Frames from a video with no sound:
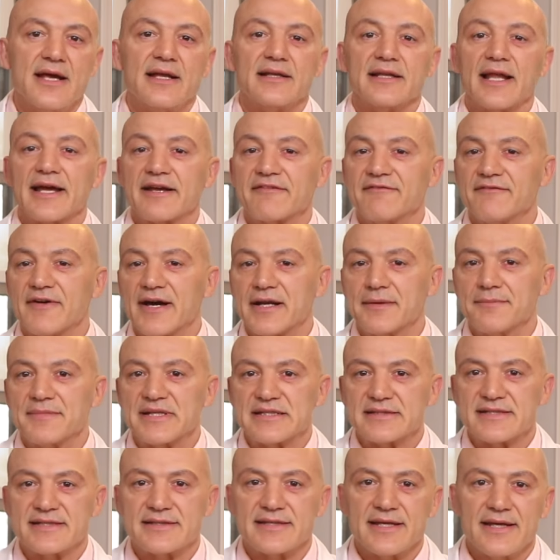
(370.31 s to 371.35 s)
like
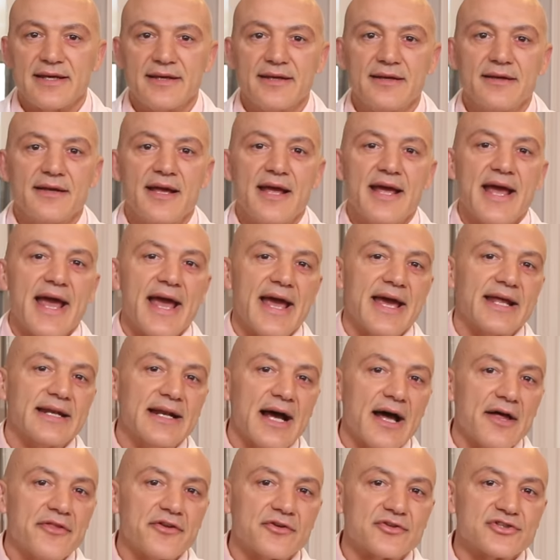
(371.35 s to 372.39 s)
vitamin C and
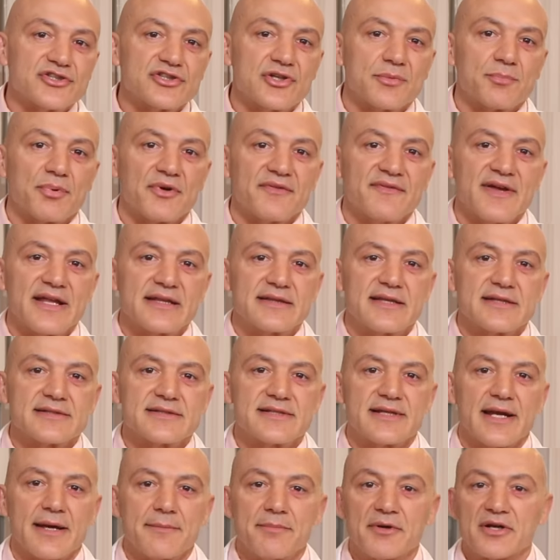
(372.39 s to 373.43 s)
others to prevent
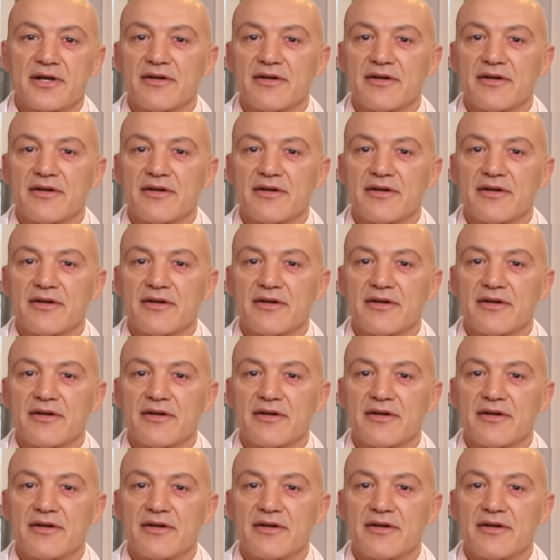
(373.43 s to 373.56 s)
this type of